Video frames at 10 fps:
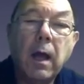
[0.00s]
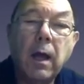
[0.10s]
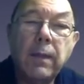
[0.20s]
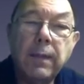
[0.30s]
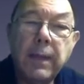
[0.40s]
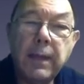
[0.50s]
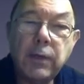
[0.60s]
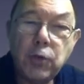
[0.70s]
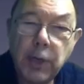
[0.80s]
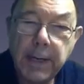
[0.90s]
and the
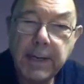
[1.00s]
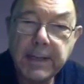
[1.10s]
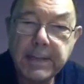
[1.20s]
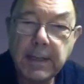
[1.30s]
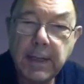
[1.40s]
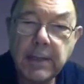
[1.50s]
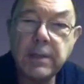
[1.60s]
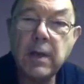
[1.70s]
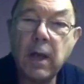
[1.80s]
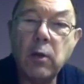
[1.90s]
sheet is
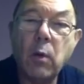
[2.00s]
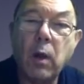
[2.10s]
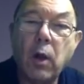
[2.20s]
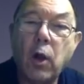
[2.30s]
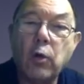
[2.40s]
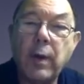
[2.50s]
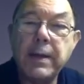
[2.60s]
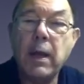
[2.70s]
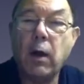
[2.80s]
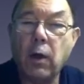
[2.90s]
now
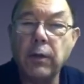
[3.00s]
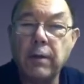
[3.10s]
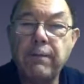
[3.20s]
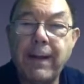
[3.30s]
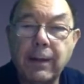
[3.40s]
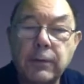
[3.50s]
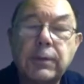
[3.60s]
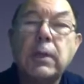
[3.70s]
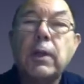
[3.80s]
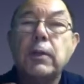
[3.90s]
already on the felt,
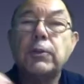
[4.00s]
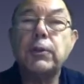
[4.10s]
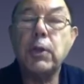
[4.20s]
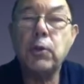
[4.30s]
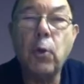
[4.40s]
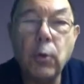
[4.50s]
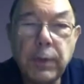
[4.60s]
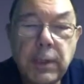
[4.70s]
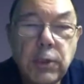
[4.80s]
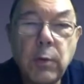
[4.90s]
so you don't
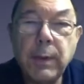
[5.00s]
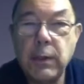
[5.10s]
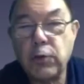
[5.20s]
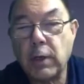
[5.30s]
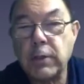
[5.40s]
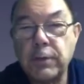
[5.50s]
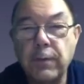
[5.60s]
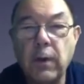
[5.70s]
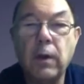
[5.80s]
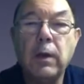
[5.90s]
need to do any
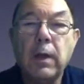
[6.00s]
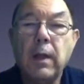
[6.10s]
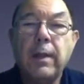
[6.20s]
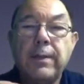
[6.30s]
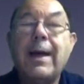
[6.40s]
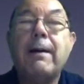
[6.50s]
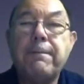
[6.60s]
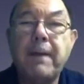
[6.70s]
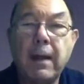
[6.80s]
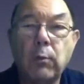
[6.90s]
transfer. That
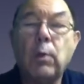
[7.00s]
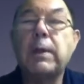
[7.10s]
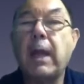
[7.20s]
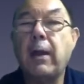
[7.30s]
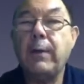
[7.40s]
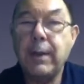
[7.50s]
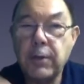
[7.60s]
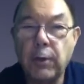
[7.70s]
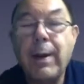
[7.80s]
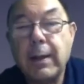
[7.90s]
felt will carry it
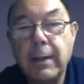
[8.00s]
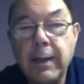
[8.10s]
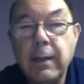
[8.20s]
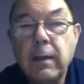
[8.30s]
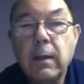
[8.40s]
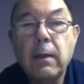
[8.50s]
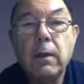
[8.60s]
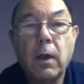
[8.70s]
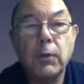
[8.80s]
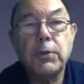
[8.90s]
directly
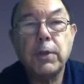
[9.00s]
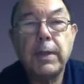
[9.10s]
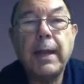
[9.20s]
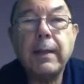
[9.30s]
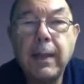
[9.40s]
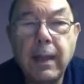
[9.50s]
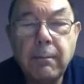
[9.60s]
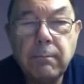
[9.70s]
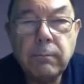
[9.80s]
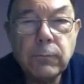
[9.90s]
onto the Yankee.
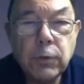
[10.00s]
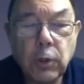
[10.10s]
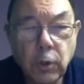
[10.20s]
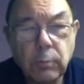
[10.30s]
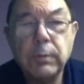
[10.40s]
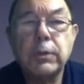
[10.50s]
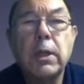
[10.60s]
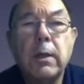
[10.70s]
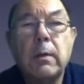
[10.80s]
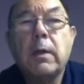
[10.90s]
So
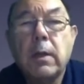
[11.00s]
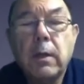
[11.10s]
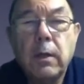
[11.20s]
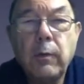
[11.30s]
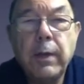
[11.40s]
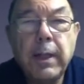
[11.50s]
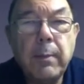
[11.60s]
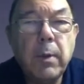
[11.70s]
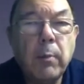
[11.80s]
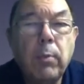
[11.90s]
really
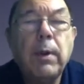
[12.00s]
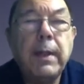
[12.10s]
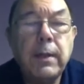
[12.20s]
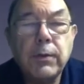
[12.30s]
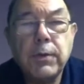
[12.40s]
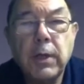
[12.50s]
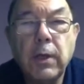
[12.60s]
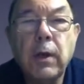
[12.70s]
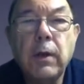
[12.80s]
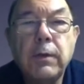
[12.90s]
a brilliant
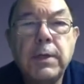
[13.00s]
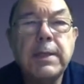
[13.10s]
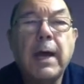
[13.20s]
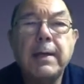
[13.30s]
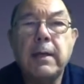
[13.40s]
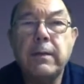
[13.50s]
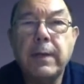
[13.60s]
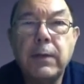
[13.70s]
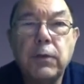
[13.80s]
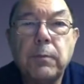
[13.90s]
design
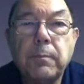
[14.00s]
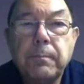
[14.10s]
innovation.